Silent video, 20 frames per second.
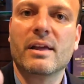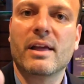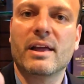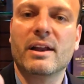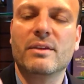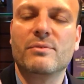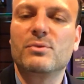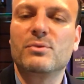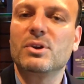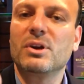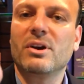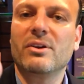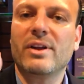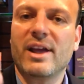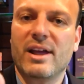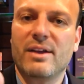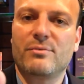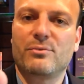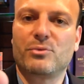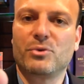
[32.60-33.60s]
and if you don't
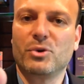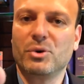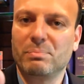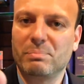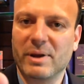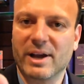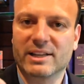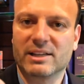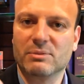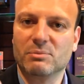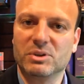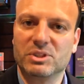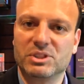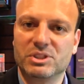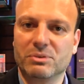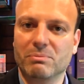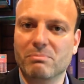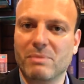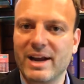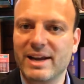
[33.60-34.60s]
have fruit pectin,
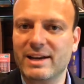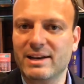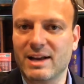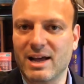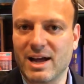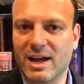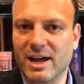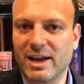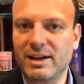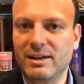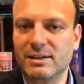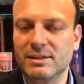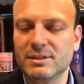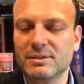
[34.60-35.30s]
which you might not,